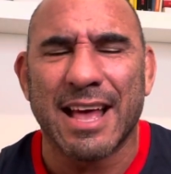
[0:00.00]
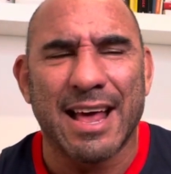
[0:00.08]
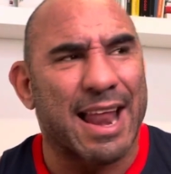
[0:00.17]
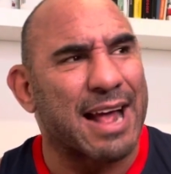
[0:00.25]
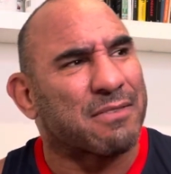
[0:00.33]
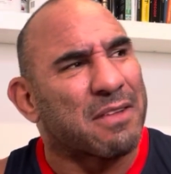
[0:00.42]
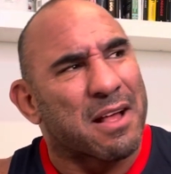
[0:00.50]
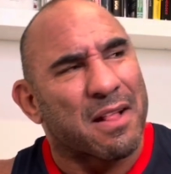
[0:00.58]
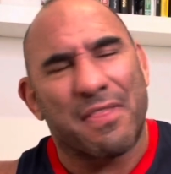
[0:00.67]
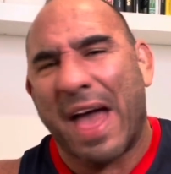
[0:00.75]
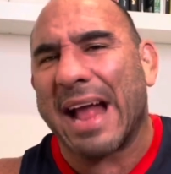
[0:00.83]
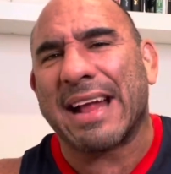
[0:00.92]
Like
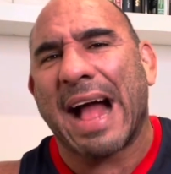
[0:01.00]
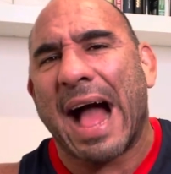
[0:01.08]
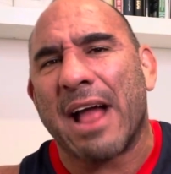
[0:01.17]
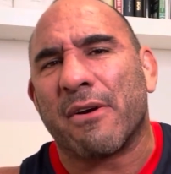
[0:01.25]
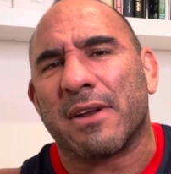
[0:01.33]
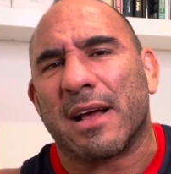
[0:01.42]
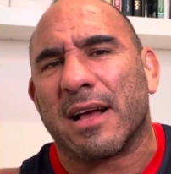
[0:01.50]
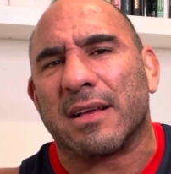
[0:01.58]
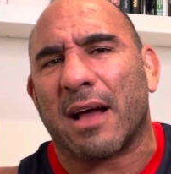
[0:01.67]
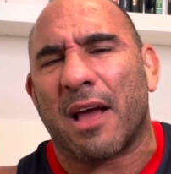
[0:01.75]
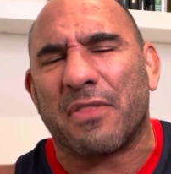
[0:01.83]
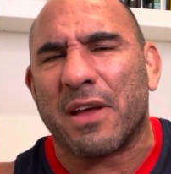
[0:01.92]
that guy
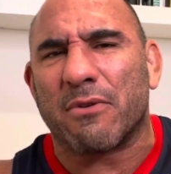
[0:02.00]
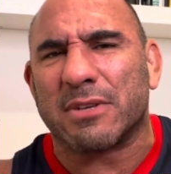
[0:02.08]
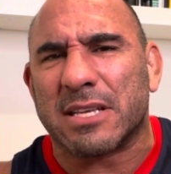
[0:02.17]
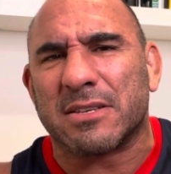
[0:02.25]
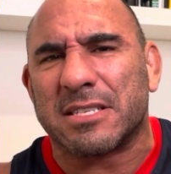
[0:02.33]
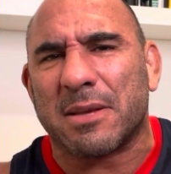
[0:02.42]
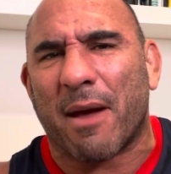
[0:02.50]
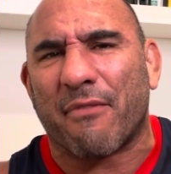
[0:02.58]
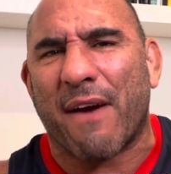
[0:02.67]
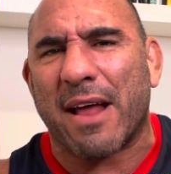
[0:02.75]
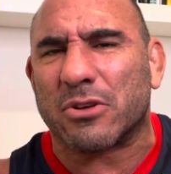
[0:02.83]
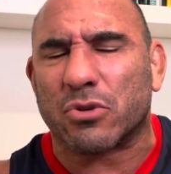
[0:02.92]
I think it was in the
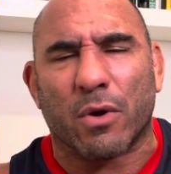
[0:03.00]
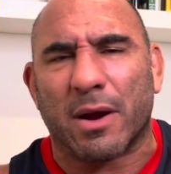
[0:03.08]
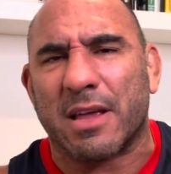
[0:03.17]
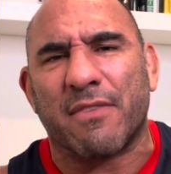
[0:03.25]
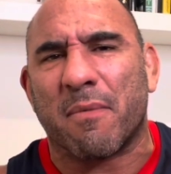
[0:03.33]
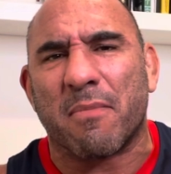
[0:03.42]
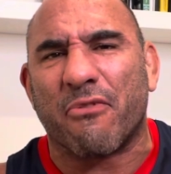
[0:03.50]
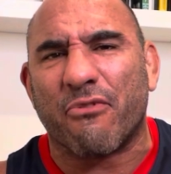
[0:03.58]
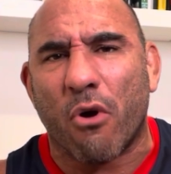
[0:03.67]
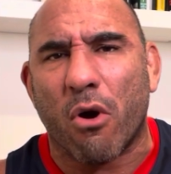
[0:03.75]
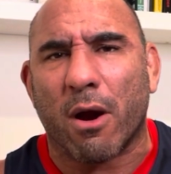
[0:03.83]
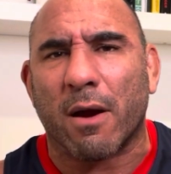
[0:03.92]
semifinals or even
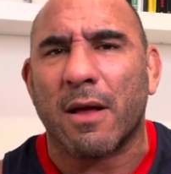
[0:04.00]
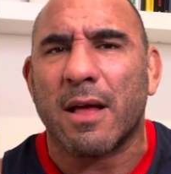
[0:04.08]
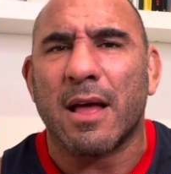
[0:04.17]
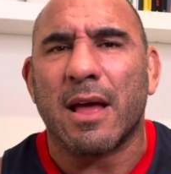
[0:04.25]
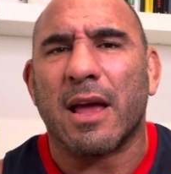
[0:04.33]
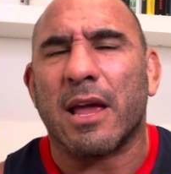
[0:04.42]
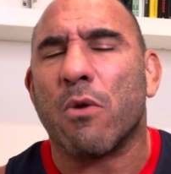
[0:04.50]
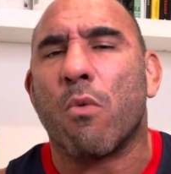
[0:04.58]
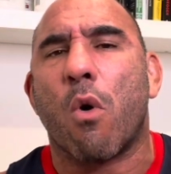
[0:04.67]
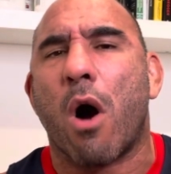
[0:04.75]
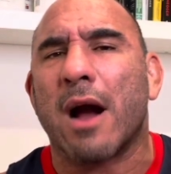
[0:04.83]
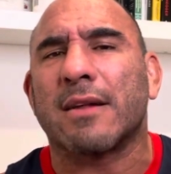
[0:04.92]
before, he
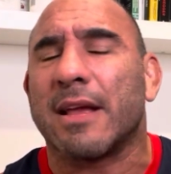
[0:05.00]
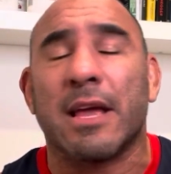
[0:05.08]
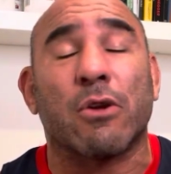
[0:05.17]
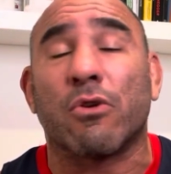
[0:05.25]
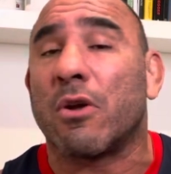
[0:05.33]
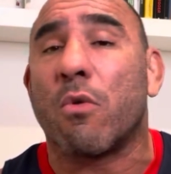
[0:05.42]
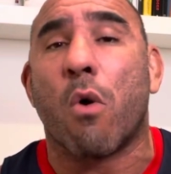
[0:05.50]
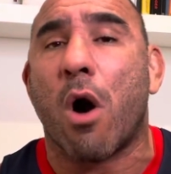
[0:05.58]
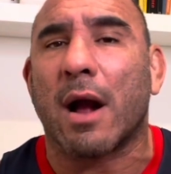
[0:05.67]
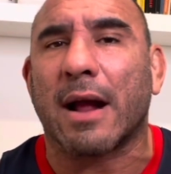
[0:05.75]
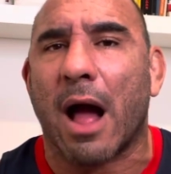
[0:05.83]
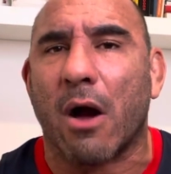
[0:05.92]
couldn't
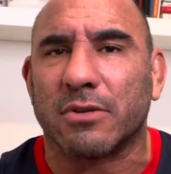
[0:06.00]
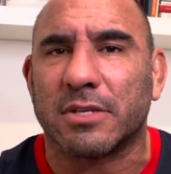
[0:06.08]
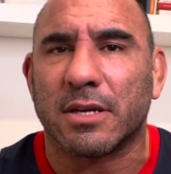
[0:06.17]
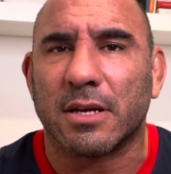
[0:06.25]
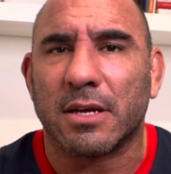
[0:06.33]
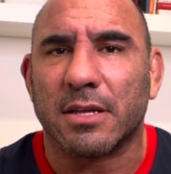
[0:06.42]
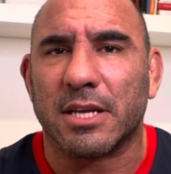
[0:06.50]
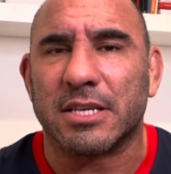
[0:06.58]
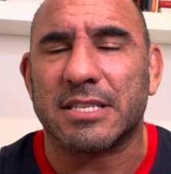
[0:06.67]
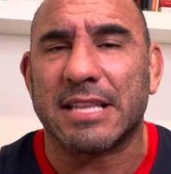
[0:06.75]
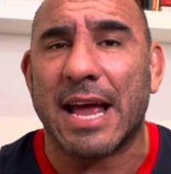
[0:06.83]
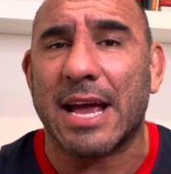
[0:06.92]
walk out the
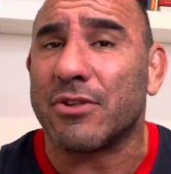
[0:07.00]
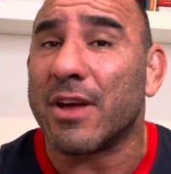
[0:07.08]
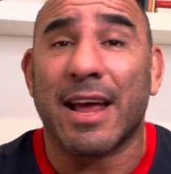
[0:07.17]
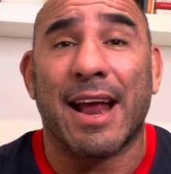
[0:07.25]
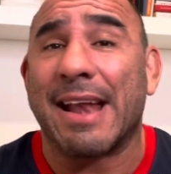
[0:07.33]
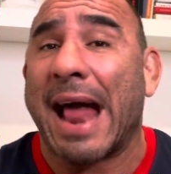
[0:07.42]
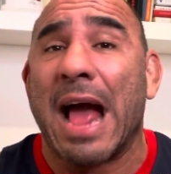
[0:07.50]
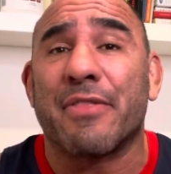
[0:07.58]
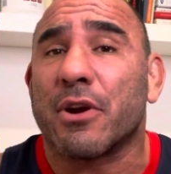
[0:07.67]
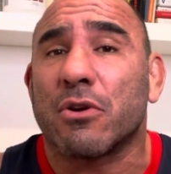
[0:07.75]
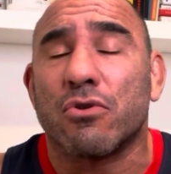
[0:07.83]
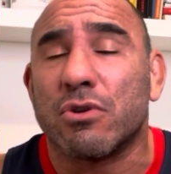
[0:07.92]
stage, and
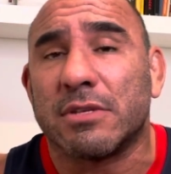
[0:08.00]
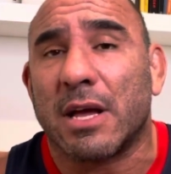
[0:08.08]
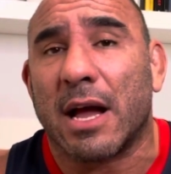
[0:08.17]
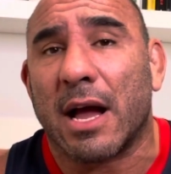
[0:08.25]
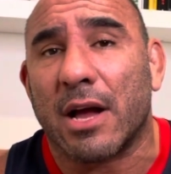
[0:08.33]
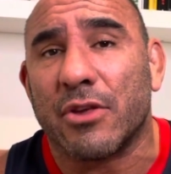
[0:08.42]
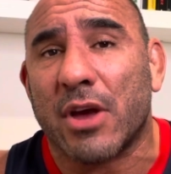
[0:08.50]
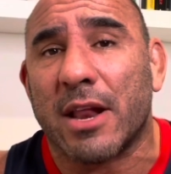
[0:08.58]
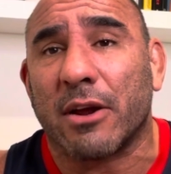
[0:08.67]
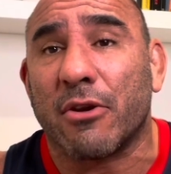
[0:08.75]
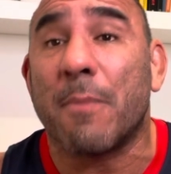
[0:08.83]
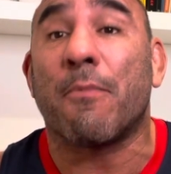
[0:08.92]
neither could
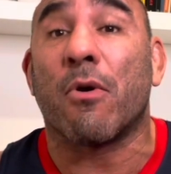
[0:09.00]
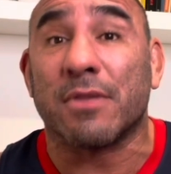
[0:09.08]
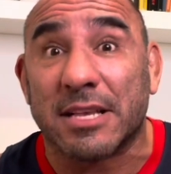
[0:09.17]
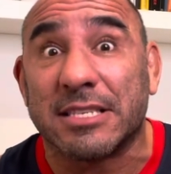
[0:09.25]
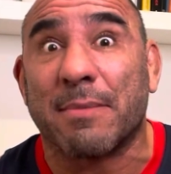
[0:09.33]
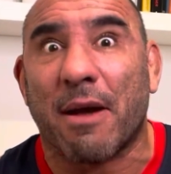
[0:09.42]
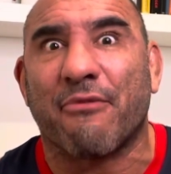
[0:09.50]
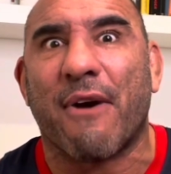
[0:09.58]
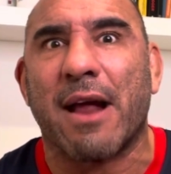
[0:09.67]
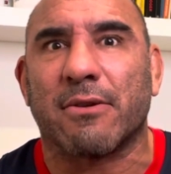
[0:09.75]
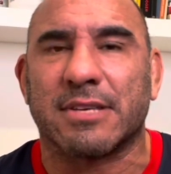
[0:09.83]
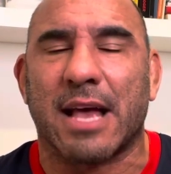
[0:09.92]
Jenny Grippo in the
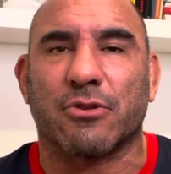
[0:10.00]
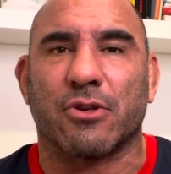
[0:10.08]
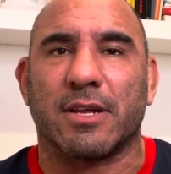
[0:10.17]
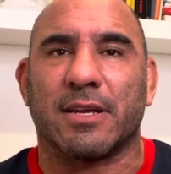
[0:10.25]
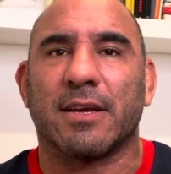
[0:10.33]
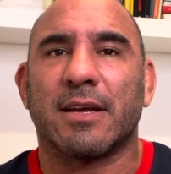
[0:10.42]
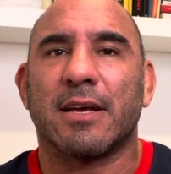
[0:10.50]
semifinals actually.